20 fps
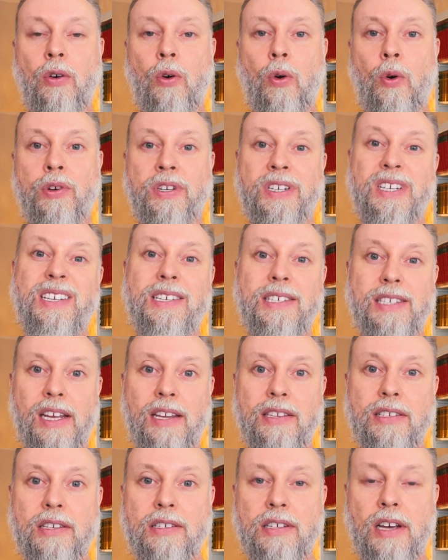or
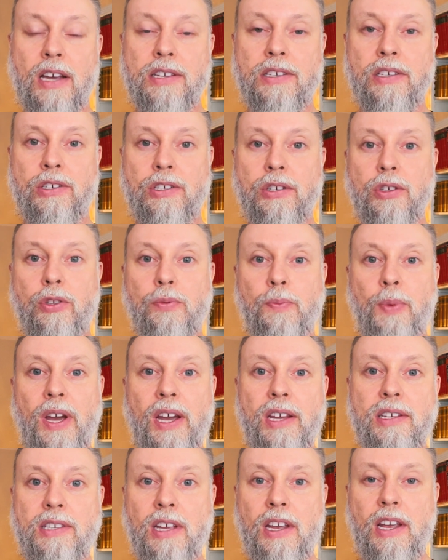desensitizing
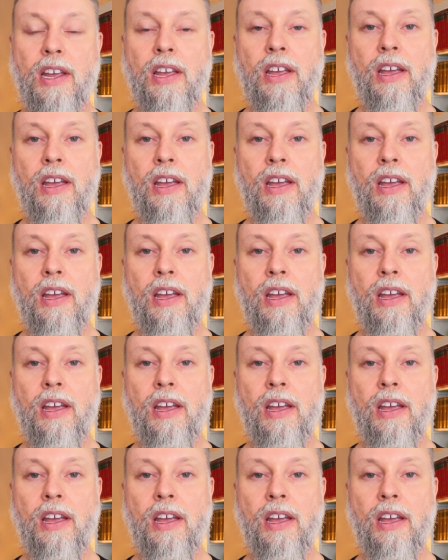toothpaste,